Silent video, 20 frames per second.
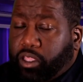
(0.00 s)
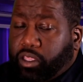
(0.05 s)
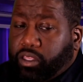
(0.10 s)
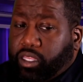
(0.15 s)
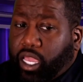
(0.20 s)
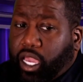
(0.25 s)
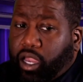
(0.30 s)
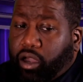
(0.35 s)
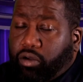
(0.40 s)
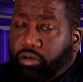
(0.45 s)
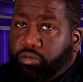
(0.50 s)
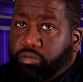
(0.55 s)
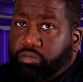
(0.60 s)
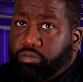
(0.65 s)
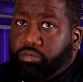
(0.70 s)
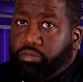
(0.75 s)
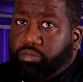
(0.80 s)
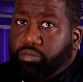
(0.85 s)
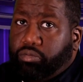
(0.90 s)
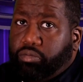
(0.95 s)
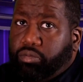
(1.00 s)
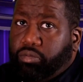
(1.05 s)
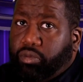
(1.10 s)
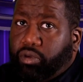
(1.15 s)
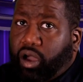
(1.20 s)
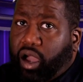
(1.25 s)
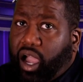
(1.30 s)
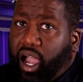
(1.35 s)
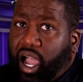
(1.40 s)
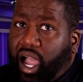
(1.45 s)
Now,
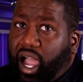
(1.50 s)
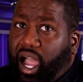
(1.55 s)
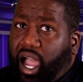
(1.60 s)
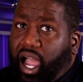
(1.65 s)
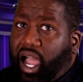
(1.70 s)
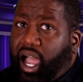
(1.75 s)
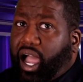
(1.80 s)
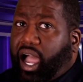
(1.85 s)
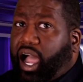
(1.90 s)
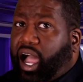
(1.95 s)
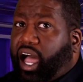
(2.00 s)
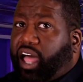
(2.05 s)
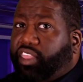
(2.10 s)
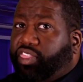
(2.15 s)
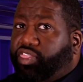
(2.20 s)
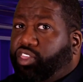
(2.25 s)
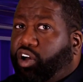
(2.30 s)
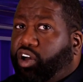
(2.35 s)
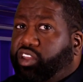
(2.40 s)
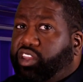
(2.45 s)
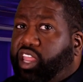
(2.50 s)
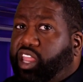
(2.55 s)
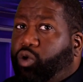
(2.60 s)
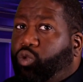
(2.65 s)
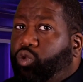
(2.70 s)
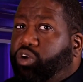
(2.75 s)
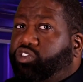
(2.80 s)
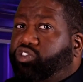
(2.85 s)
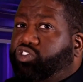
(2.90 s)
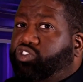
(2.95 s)
I thought that
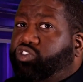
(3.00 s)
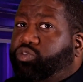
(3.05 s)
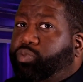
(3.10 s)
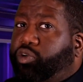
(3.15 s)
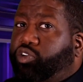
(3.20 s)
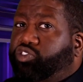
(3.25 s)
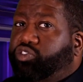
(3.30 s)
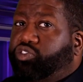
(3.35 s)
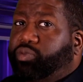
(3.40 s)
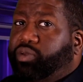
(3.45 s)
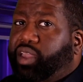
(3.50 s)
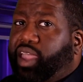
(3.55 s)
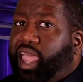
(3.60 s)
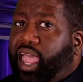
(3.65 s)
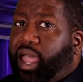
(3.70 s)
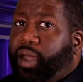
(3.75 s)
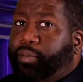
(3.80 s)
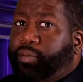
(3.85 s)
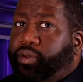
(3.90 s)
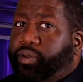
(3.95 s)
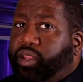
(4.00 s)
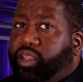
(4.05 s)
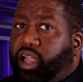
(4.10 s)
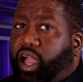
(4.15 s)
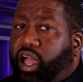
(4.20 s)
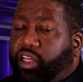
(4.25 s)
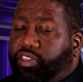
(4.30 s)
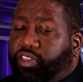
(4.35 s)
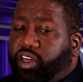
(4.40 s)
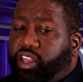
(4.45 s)
wasn't supposed to be happening.
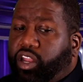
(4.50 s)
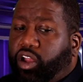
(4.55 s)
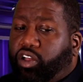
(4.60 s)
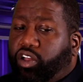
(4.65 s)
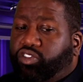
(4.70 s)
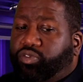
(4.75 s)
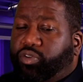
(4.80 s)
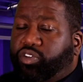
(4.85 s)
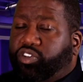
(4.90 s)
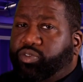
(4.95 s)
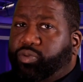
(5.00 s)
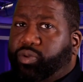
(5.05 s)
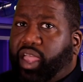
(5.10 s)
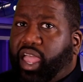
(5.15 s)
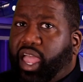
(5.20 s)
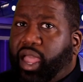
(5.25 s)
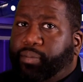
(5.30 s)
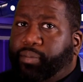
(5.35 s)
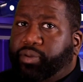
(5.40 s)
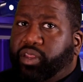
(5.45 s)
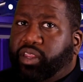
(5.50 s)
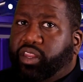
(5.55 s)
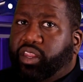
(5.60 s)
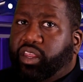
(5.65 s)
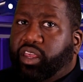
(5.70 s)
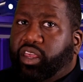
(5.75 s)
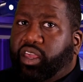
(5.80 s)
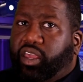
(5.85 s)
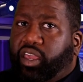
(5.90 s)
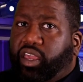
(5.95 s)
I thought it wasn't supposed to be happening
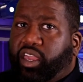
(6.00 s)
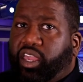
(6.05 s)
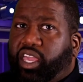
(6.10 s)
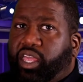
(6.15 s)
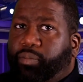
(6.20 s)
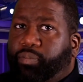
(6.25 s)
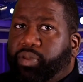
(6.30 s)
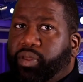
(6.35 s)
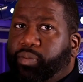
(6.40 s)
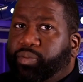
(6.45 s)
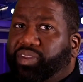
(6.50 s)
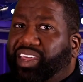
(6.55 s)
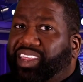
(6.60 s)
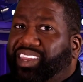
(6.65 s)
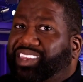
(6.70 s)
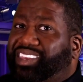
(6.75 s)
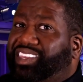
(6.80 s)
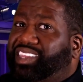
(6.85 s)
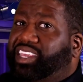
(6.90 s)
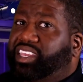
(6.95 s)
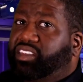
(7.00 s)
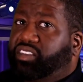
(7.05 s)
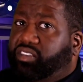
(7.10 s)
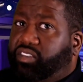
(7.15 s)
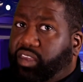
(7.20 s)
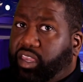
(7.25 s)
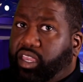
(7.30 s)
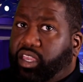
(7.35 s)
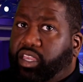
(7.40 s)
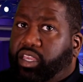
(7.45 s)
in people that didn't
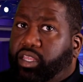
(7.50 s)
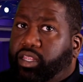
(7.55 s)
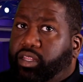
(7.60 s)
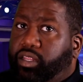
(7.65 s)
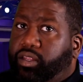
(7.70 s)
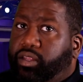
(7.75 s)
take it.